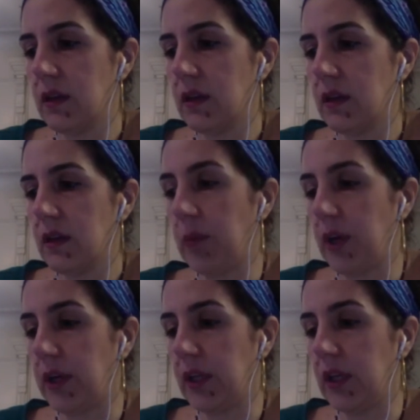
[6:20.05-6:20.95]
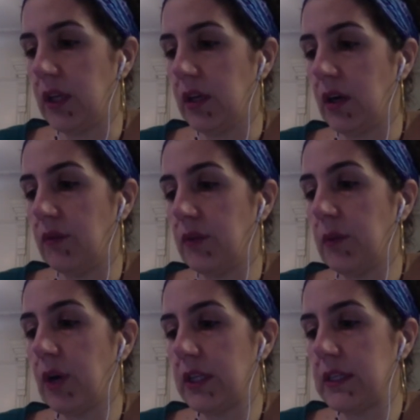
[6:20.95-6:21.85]
of my body, of the
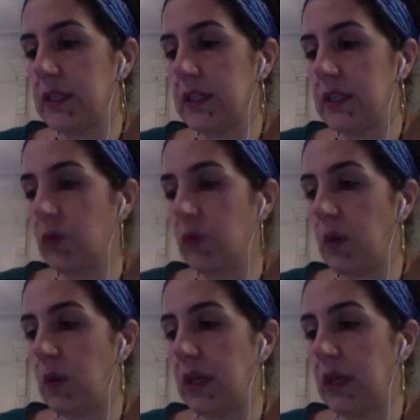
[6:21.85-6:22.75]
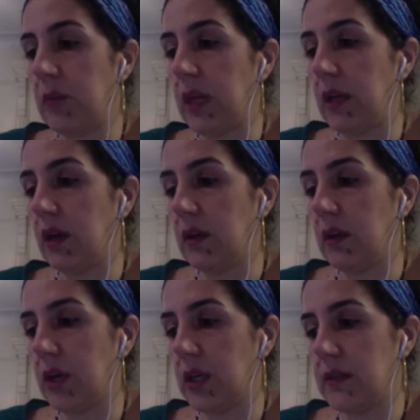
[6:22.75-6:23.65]
bodies of the women and men on the
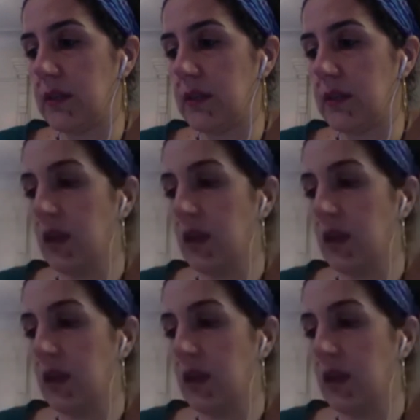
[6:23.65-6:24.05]
bus,